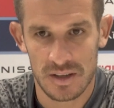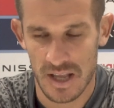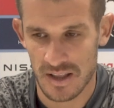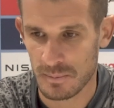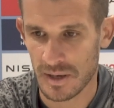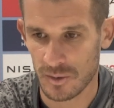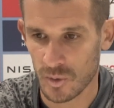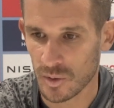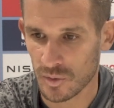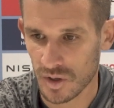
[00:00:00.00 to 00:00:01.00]

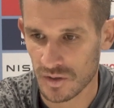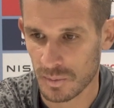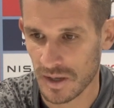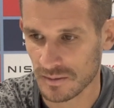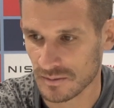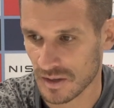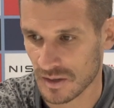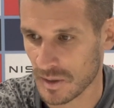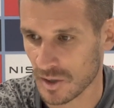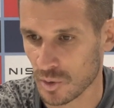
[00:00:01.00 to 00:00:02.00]
unreal. So it's been
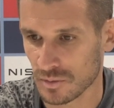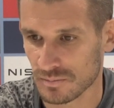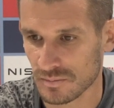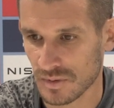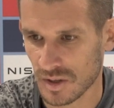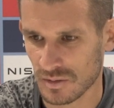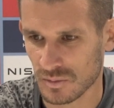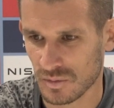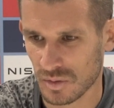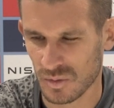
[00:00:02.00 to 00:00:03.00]
a good,
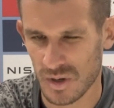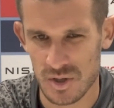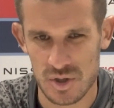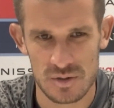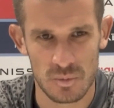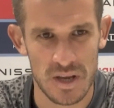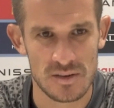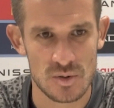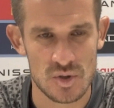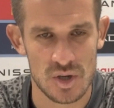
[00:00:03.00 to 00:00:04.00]
3-ish
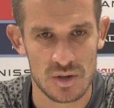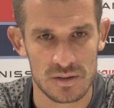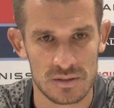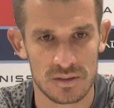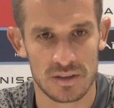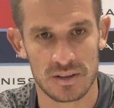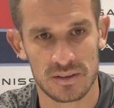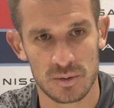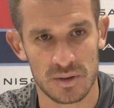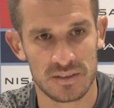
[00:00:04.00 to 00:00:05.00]
weeks or so
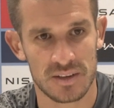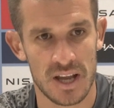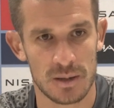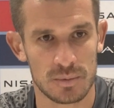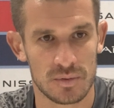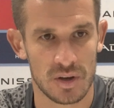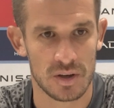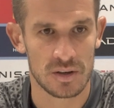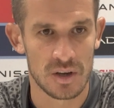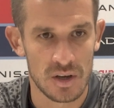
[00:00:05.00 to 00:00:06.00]
until this game.
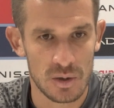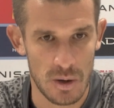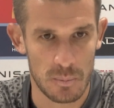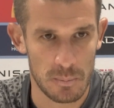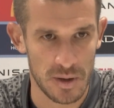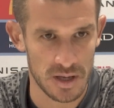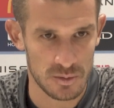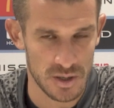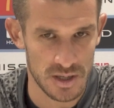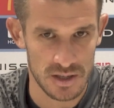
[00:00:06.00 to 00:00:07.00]
So we're
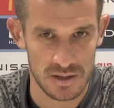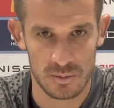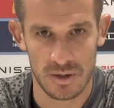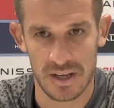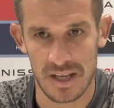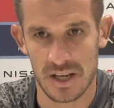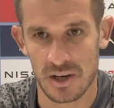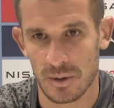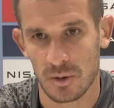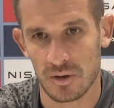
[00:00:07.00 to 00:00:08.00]
prepared. We're
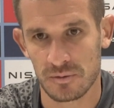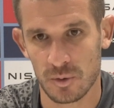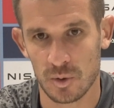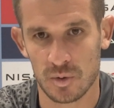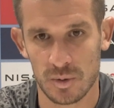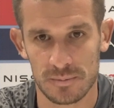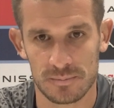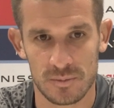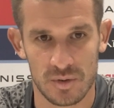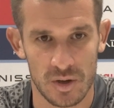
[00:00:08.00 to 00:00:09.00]
eager. We're looking forward to
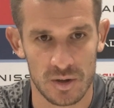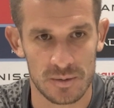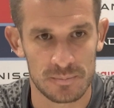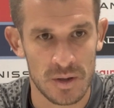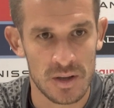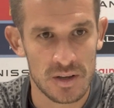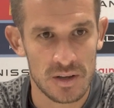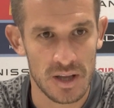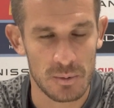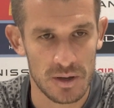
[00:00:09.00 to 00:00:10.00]
it. So
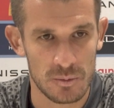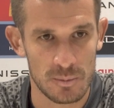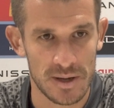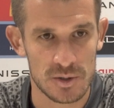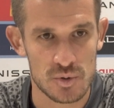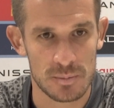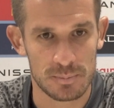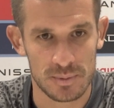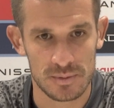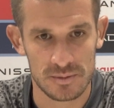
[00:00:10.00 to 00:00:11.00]
yeah, we'll make the
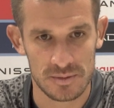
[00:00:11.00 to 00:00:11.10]
trip